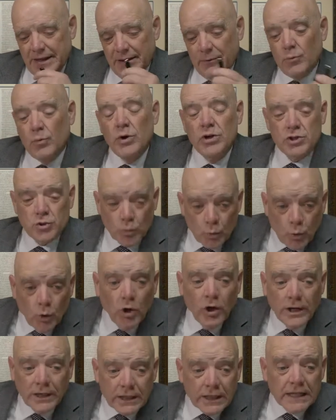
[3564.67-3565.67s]
which
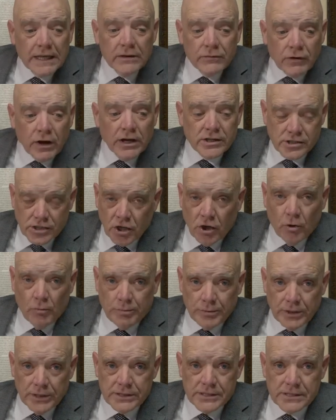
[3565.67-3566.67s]
would leave us
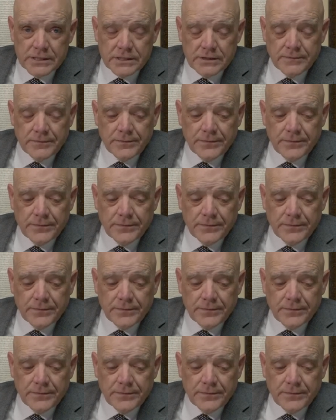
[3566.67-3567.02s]
hopeless.